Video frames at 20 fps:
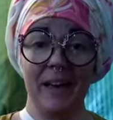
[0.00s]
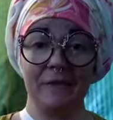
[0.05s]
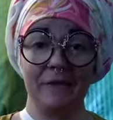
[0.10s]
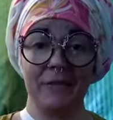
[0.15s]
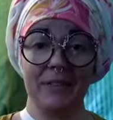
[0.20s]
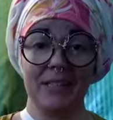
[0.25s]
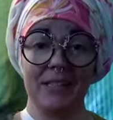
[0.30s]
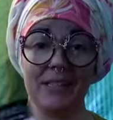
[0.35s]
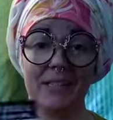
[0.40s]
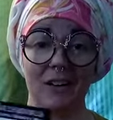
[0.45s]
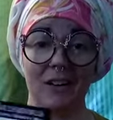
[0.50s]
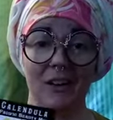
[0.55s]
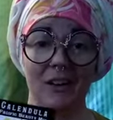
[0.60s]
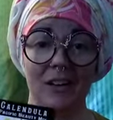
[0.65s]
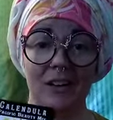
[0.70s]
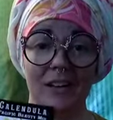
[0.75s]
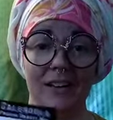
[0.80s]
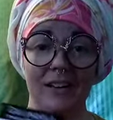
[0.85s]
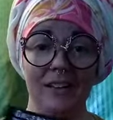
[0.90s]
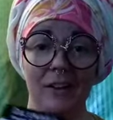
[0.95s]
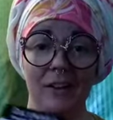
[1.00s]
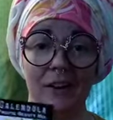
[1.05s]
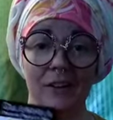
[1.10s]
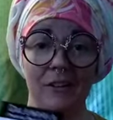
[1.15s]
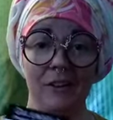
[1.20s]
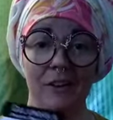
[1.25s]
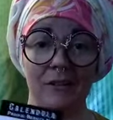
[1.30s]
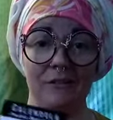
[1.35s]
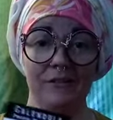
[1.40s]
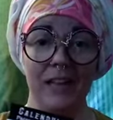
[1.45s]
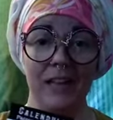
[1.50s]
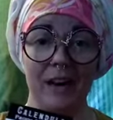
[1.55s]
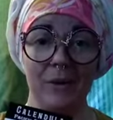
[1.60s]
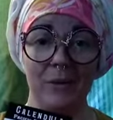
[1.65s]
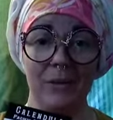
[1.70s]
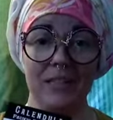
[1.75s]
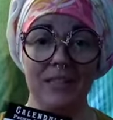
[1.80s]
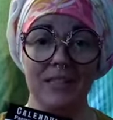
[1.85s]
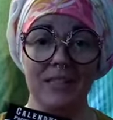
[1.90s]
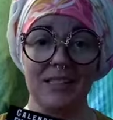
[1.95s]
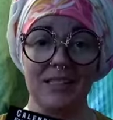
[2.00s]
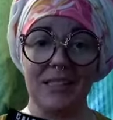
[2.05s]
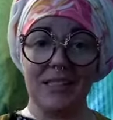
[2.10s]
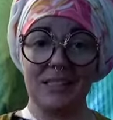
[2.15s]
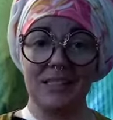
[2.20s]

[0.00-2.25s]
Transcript: aphids on on our flowers